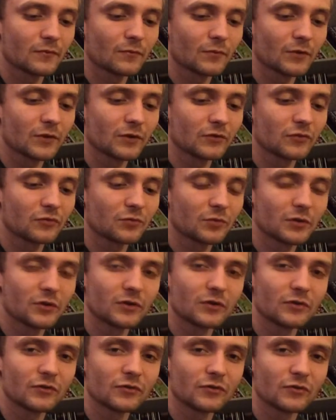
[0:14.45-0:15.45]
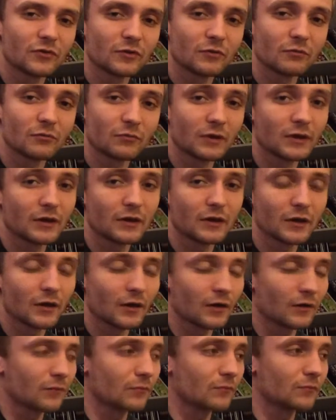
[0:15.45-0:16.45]
my experience and my
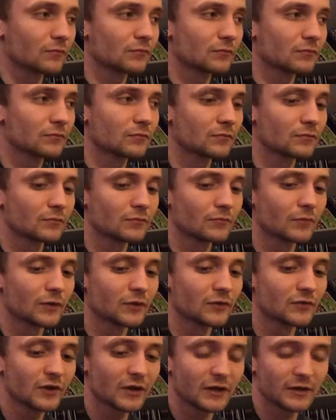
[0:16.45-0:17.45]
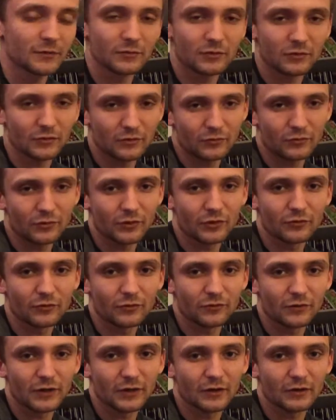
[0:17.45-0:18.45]
um, my time in Reno,
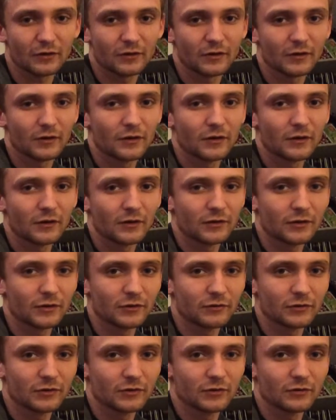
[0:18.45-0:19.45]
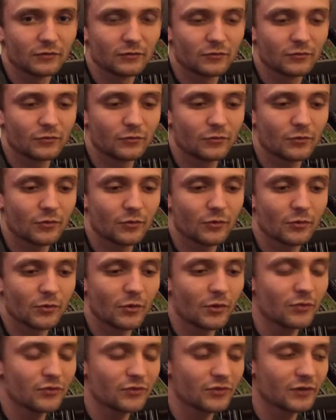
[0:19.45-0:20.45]
Nevada, living. Well,
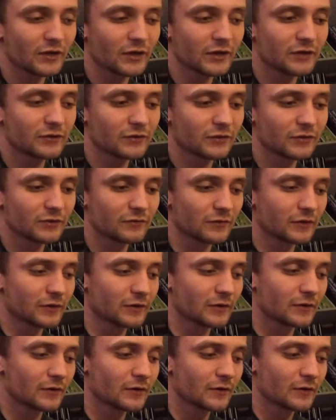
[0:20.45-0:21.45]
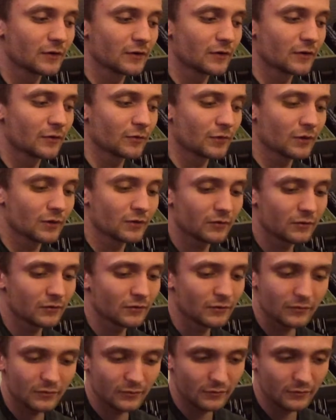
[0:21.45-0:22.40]
what was it like to live there? Well,